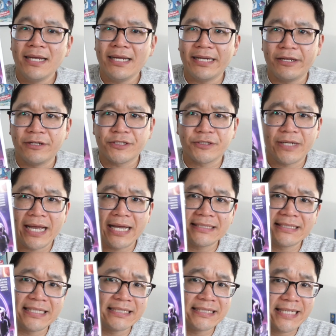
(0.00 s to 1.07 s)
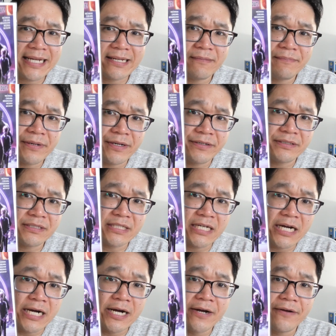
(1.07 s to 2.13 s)
It also has the second appearance
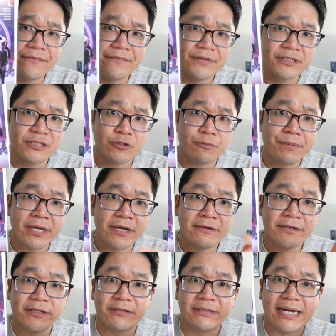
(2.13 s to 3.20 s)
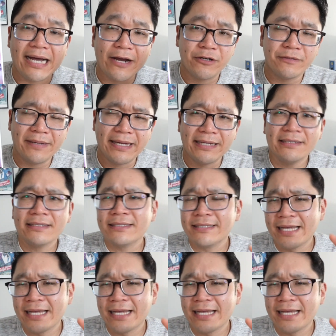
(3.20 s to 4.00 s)
of the superior Iron Man.